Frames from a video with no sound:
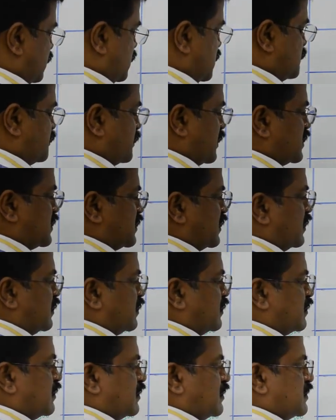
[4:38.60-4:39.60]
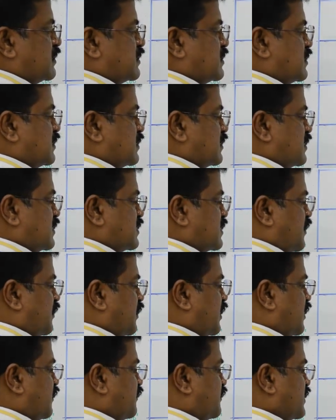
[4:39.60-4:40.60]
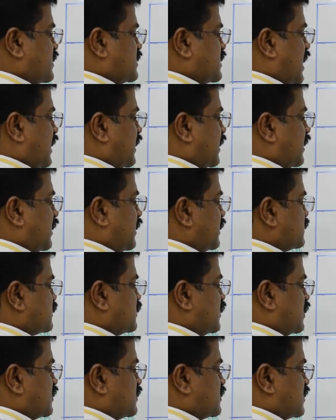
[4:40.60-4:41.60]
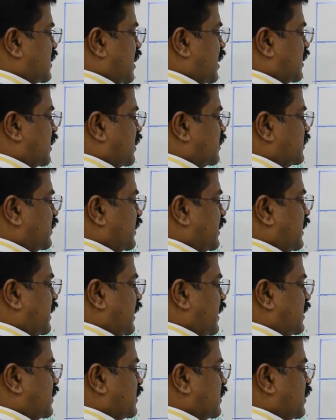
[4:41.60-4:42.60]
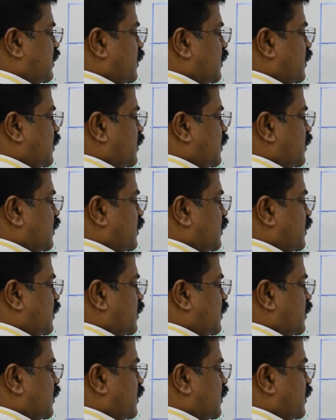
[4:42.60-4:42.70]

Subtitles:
this person, the 7.5-year Saturn does not start on the date